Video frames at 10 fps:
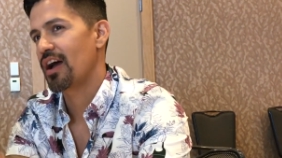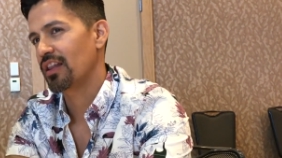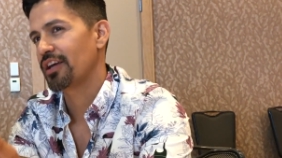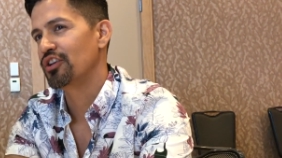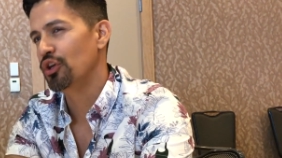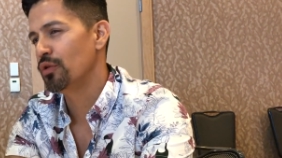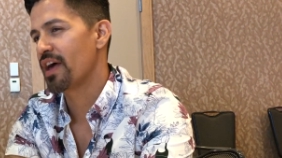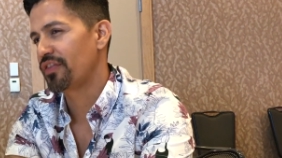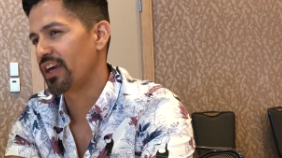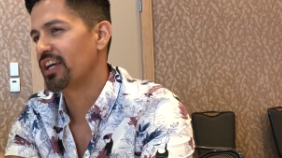I like knew
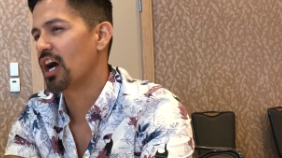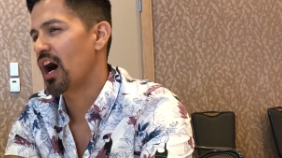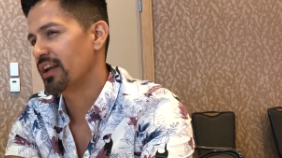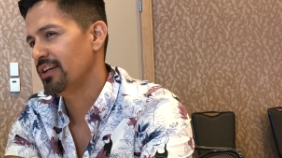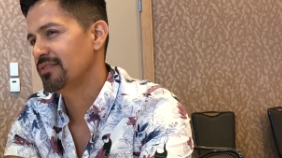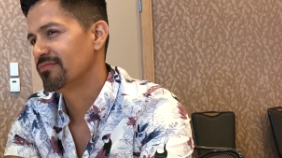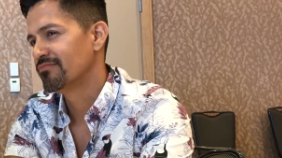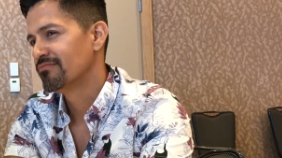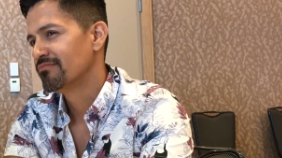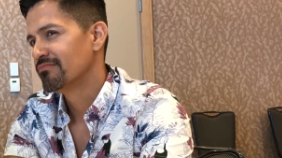that they got it,
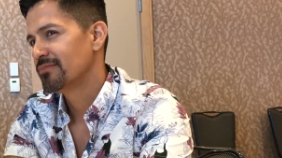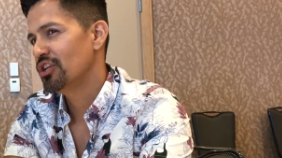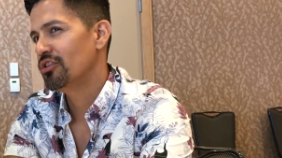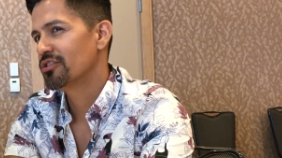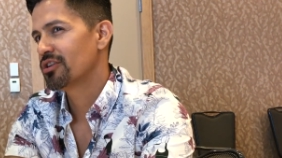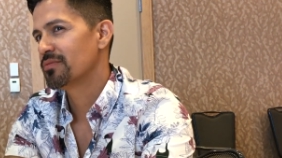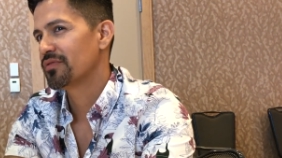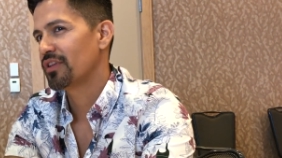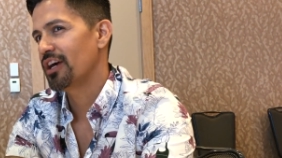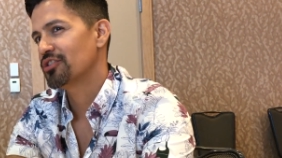you know, in terms
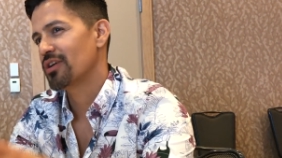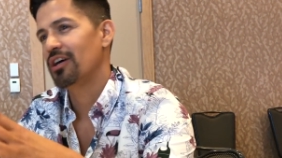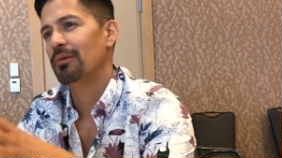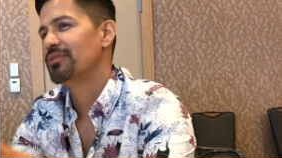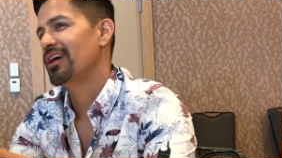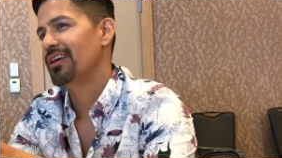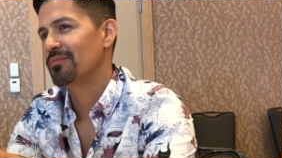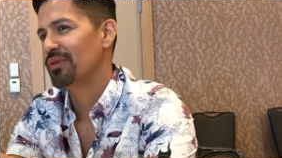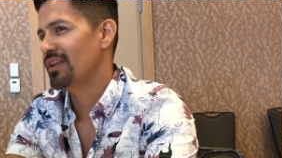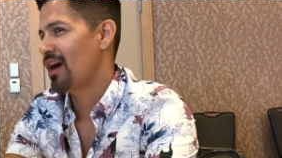of like trying to update
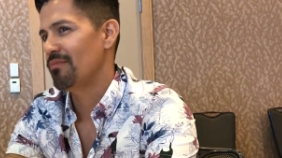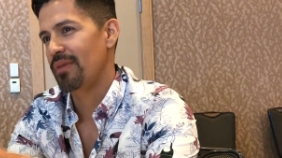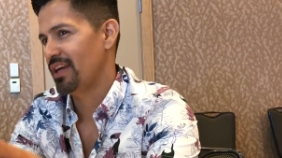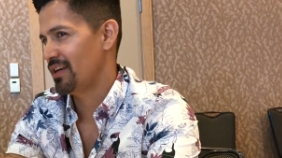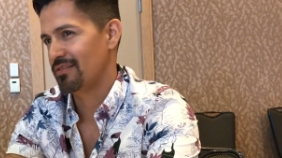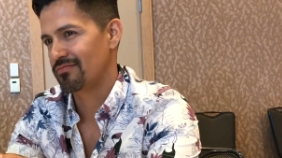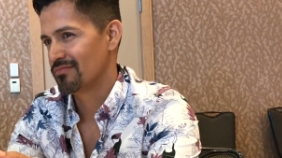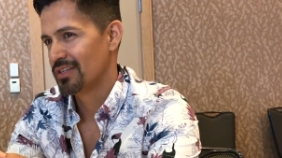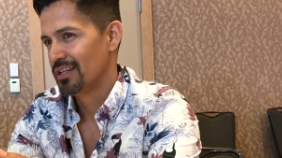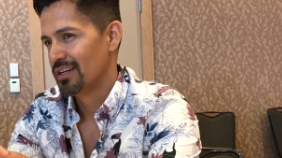it, but not make it.
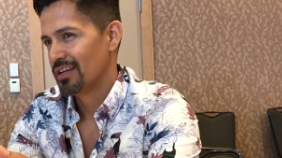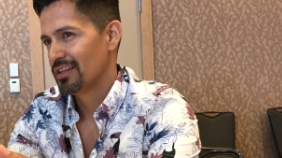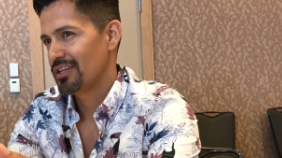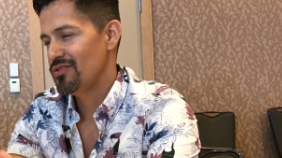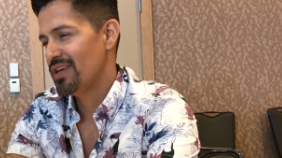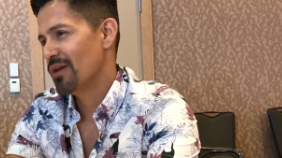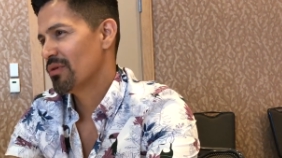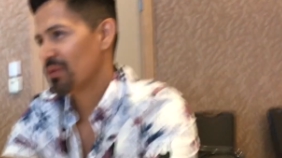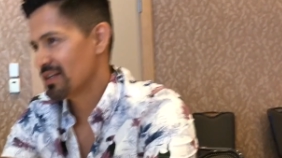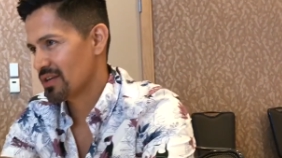You can't
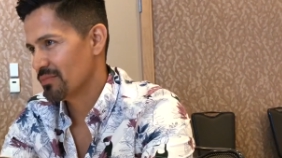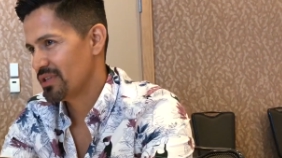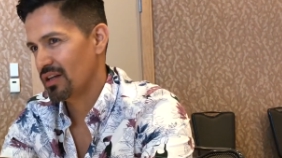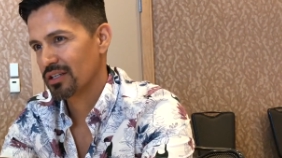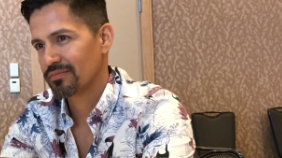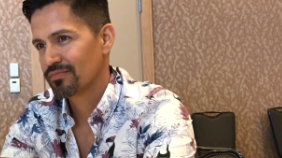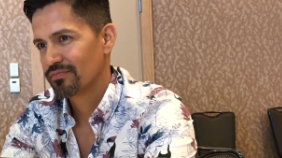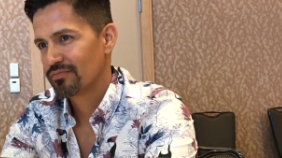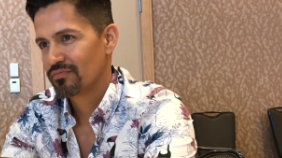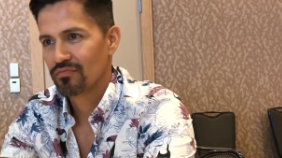replace Tom Selleck.
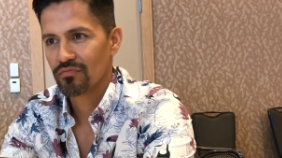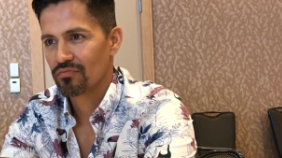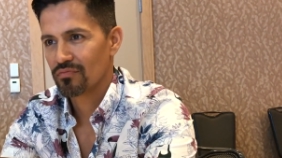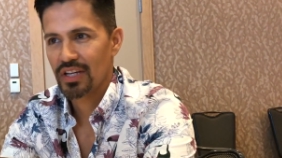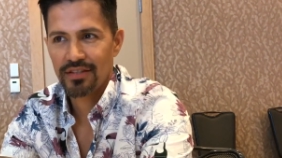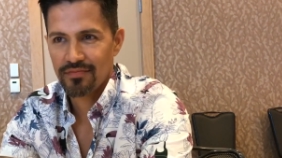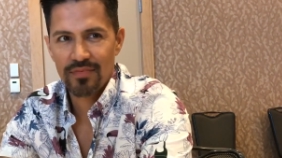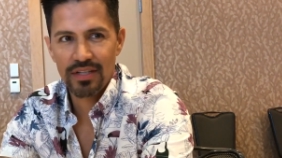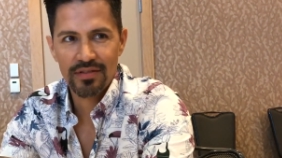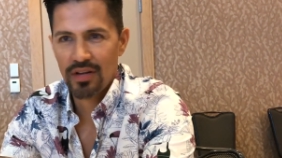It's
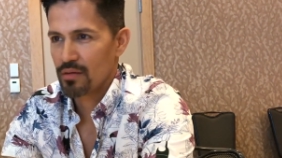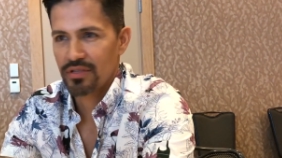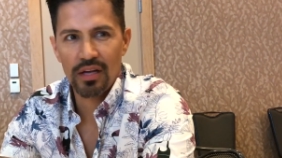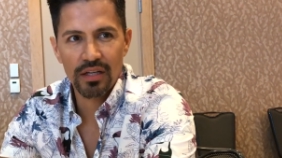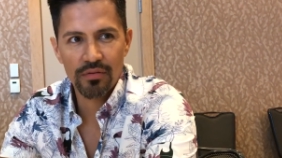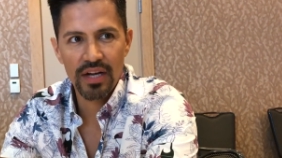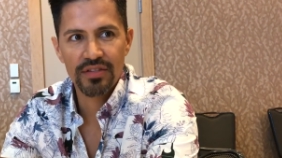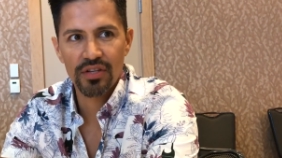it's Tom Selleck, right?